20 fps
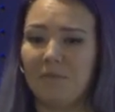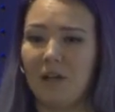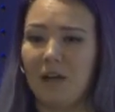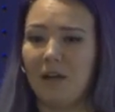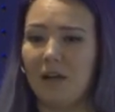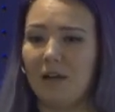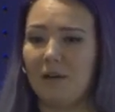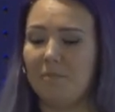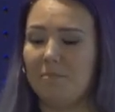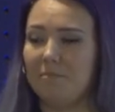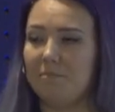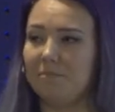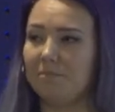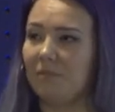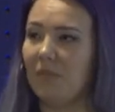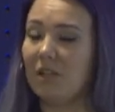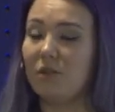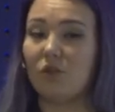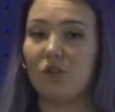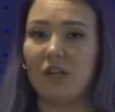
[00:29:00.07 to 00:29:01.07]

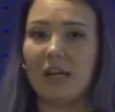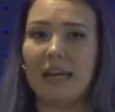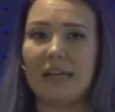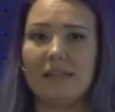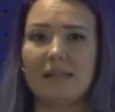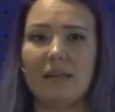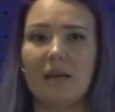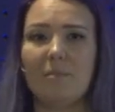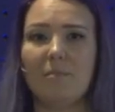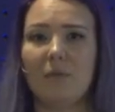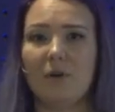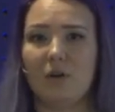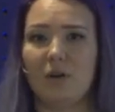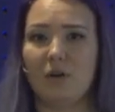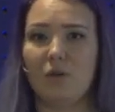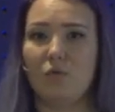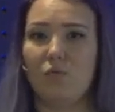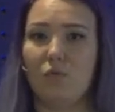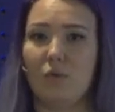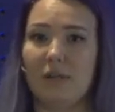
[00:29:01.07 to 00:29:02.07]
associate them
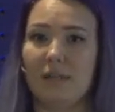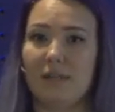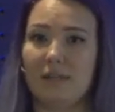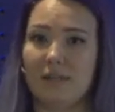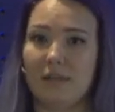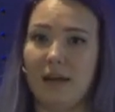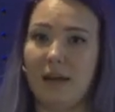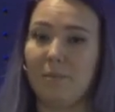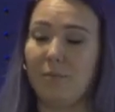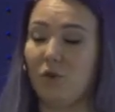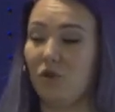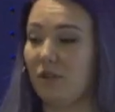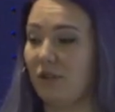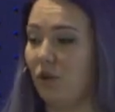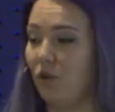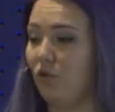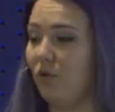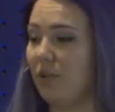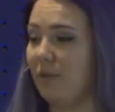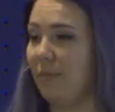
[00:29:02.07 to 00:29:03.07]
with a person
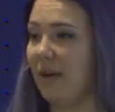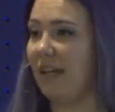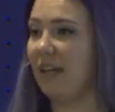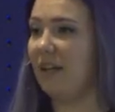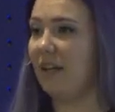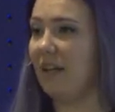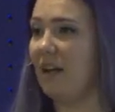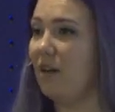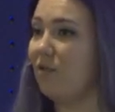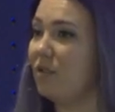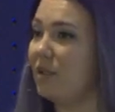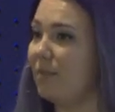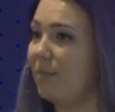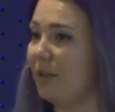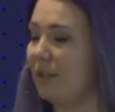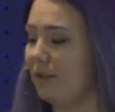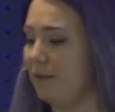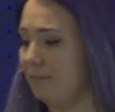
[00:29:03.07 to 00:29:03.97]
who is making an announcement.